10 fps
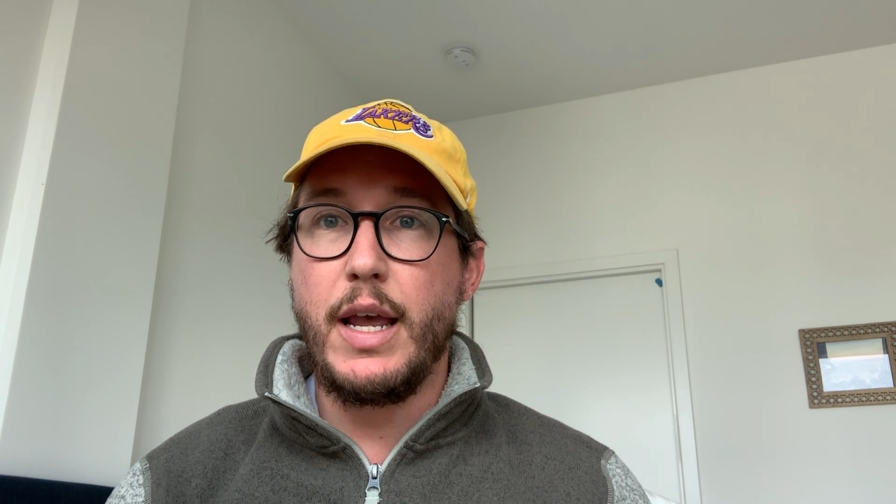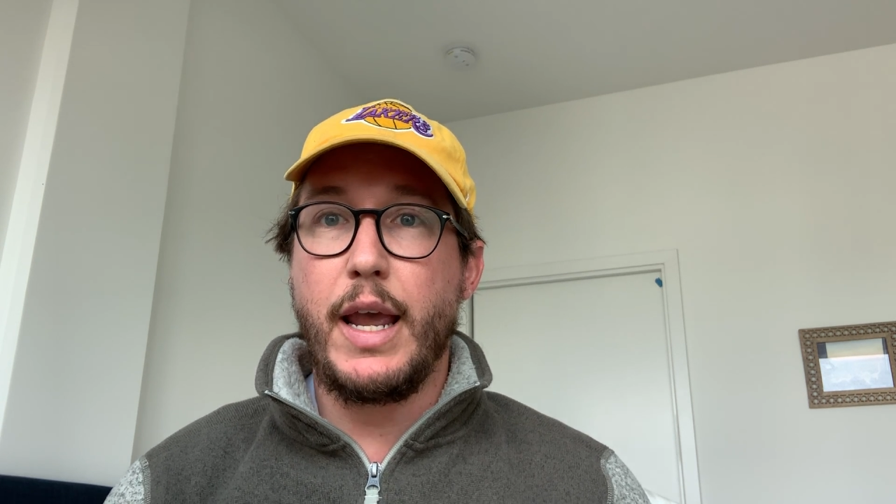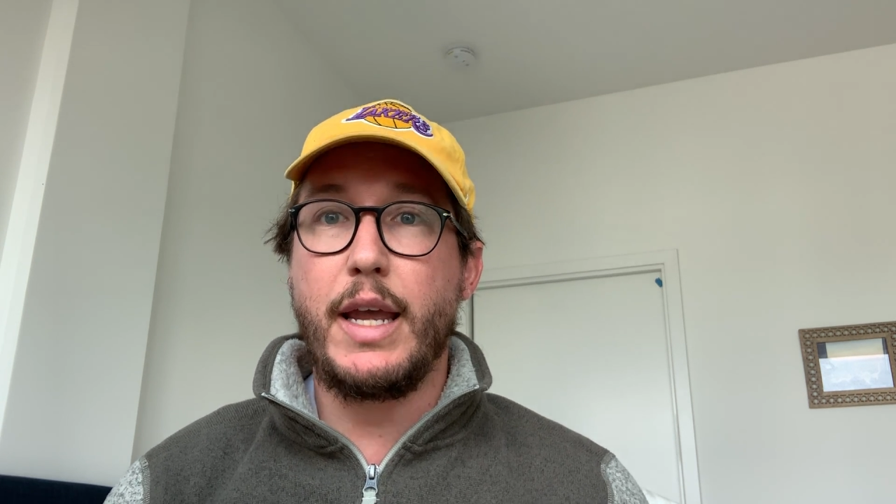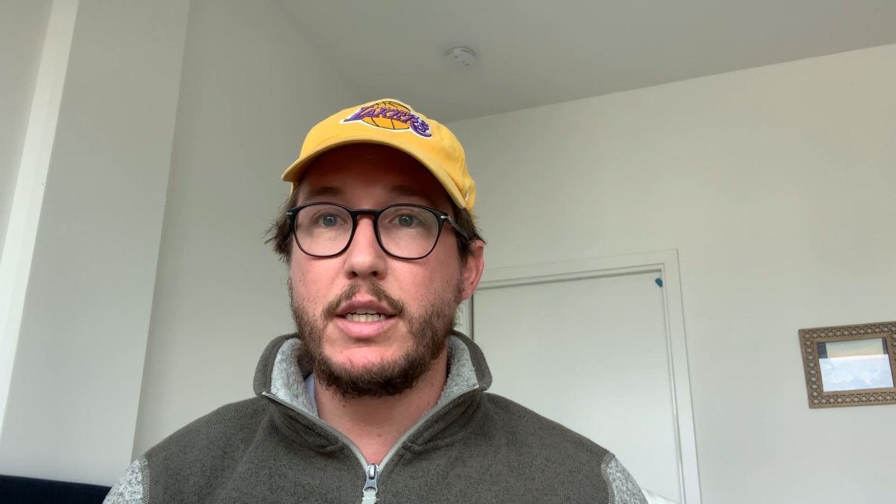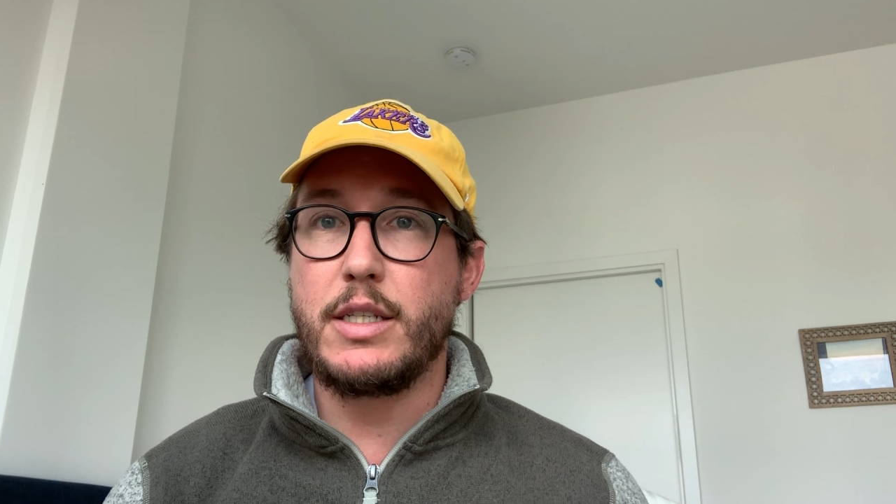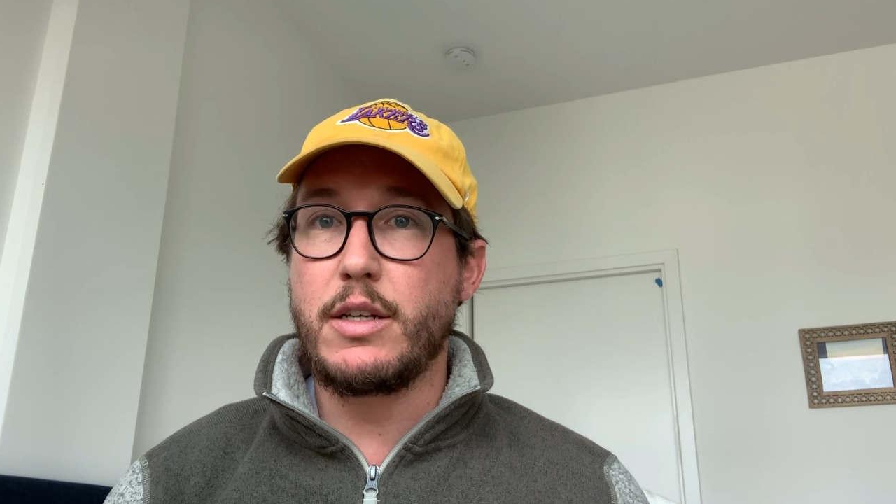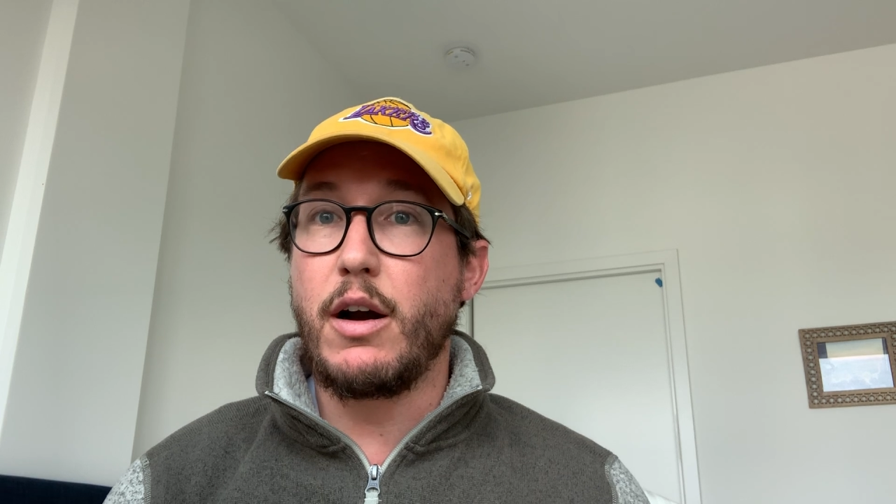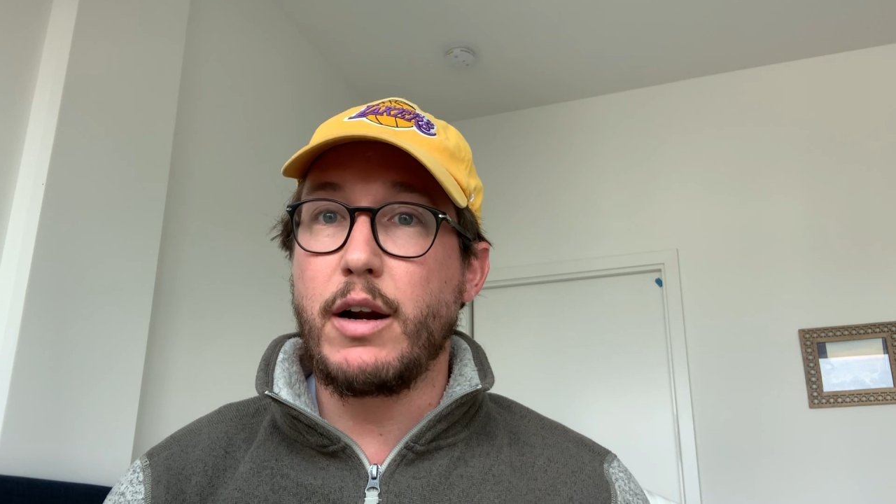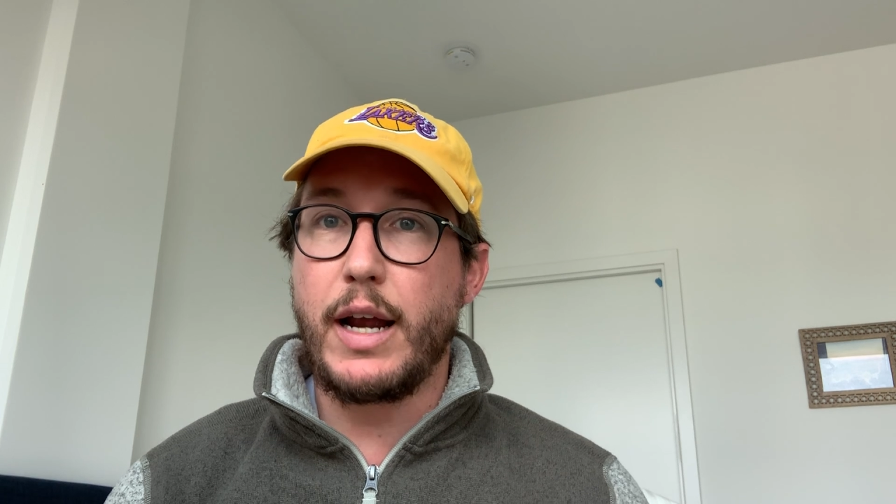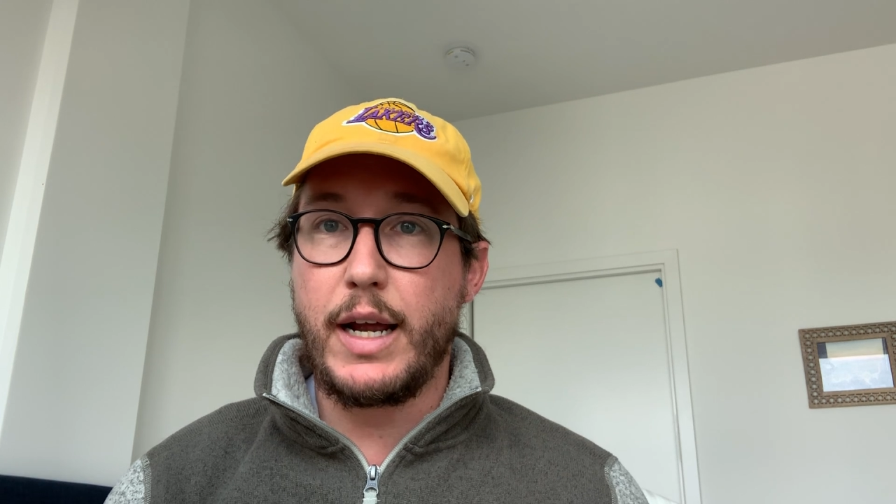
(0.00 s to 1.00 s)
agents
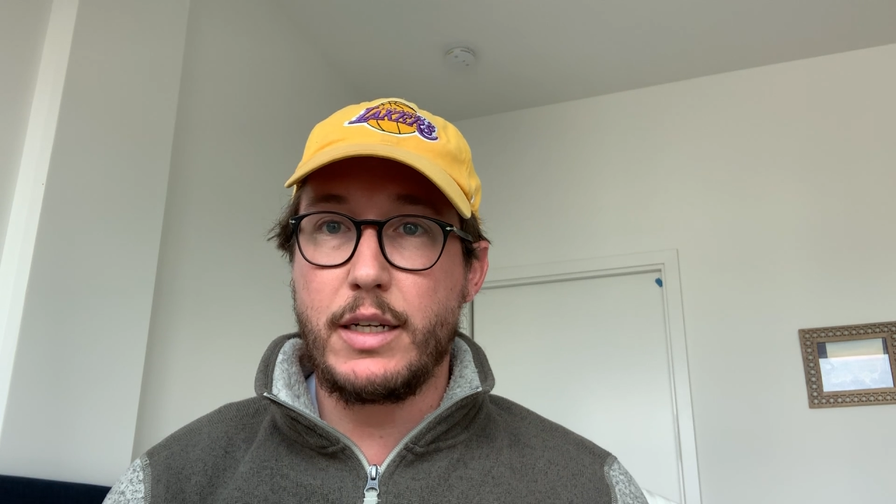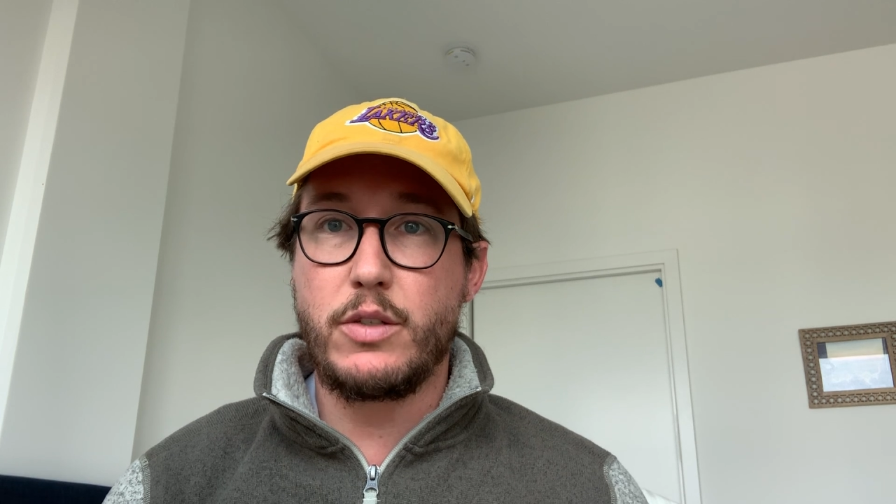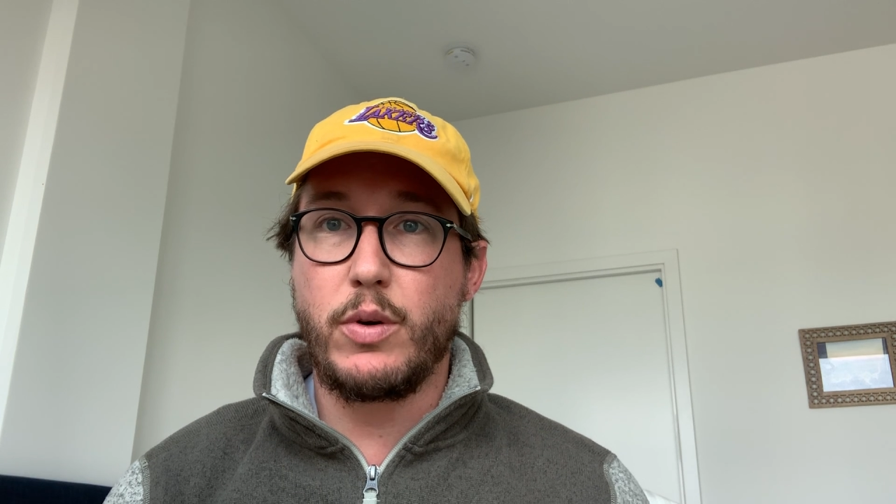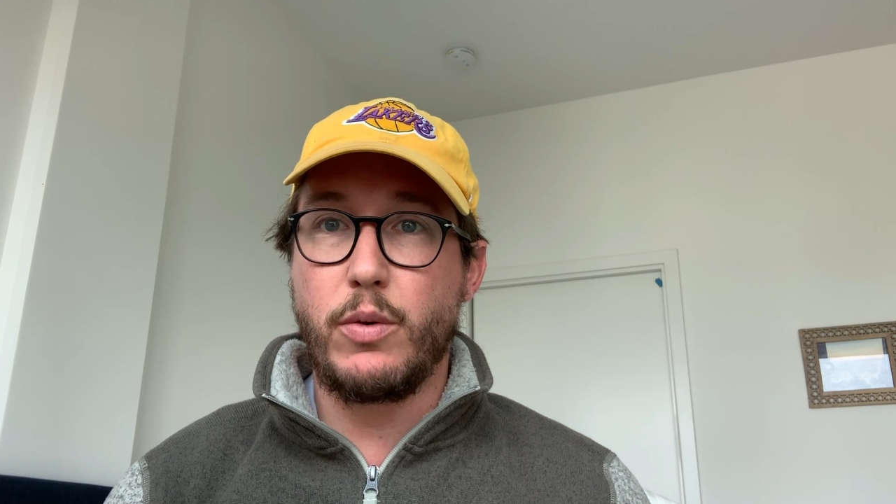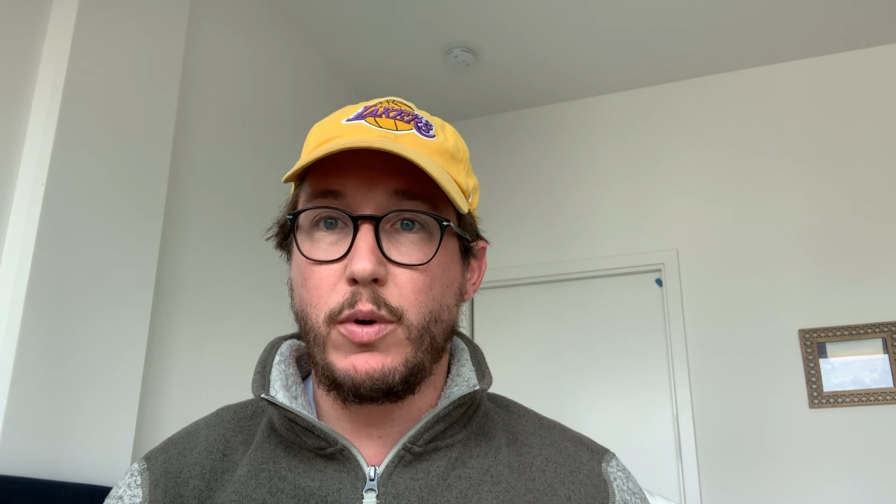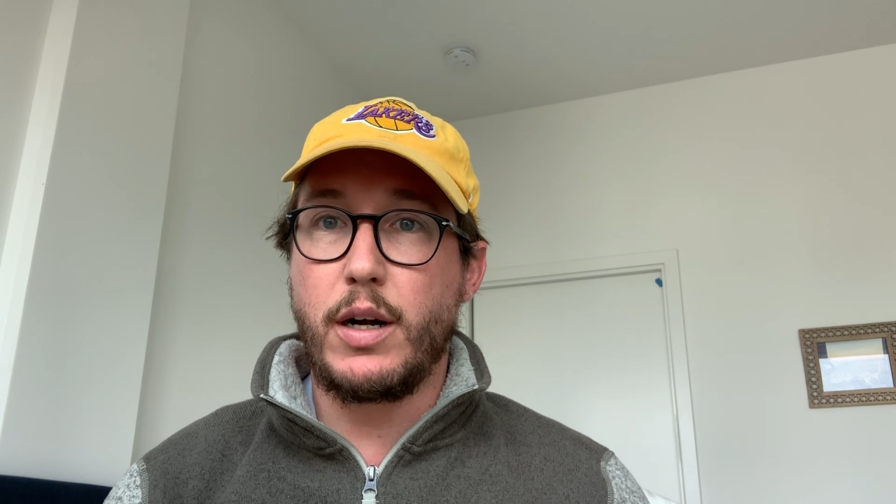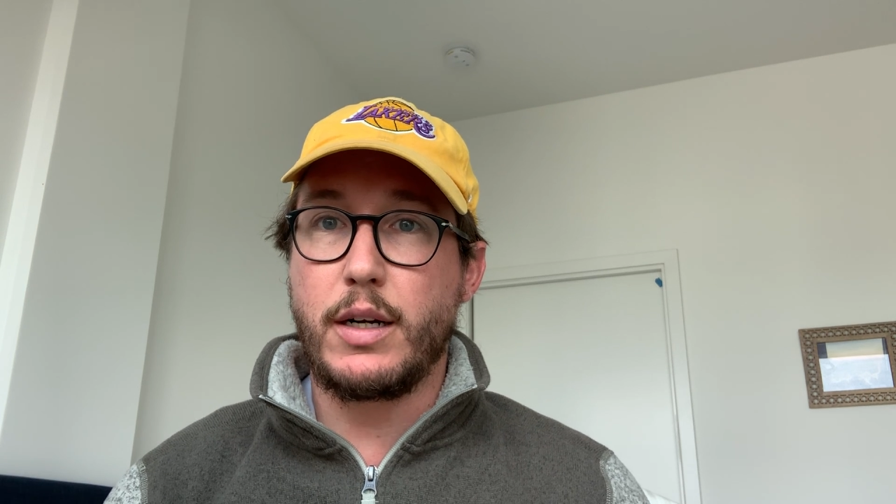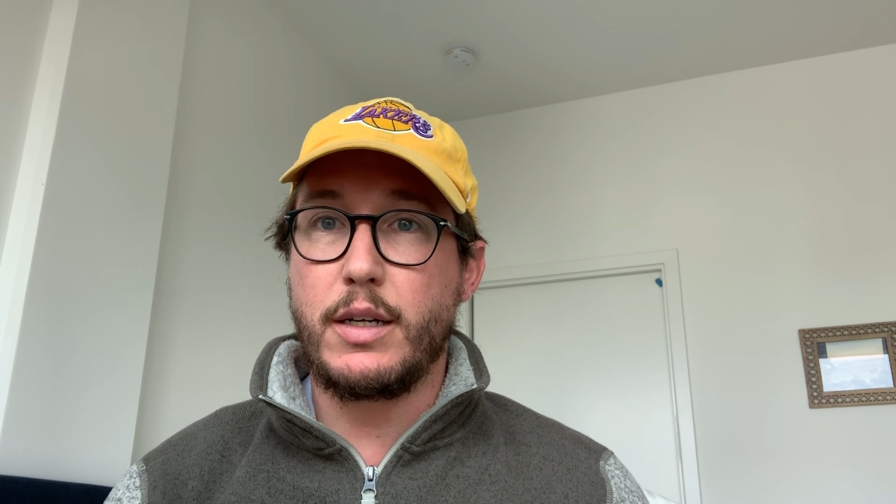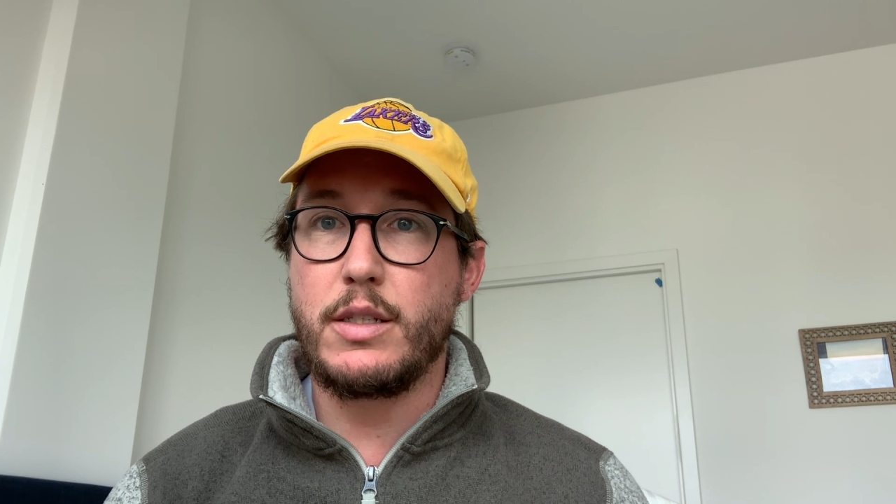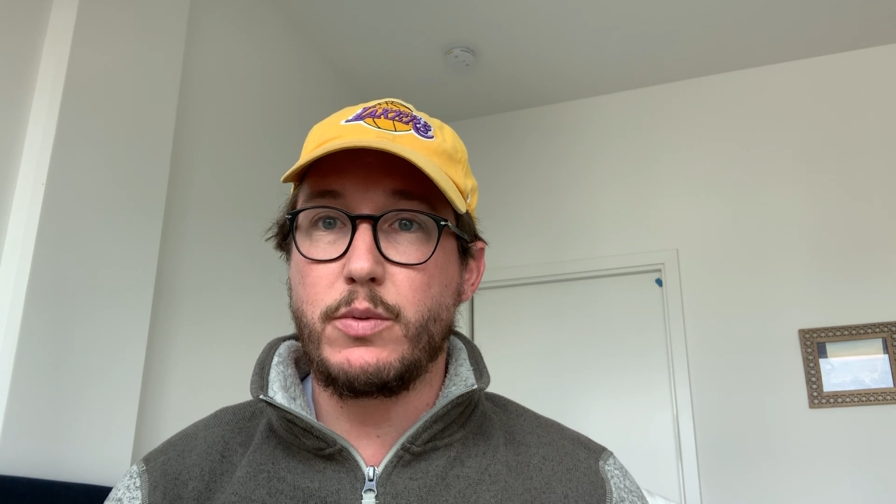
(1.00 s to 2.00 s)
are added to our
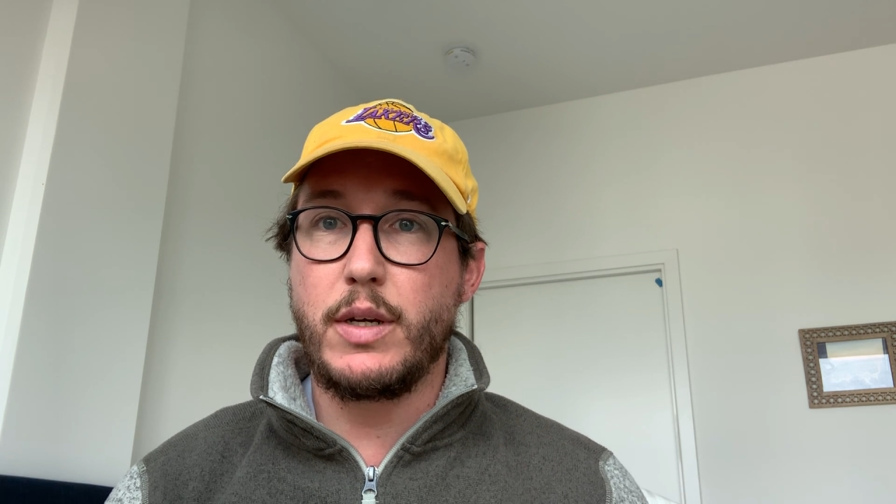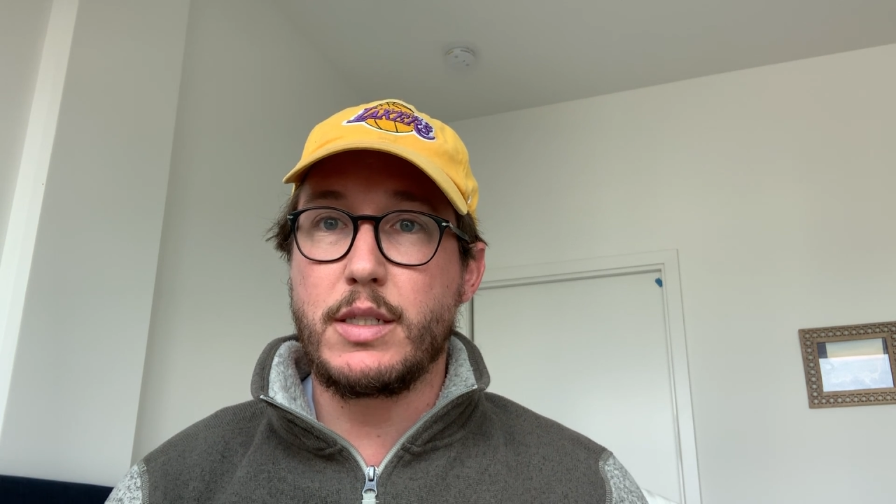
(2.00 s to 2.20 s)
water as well,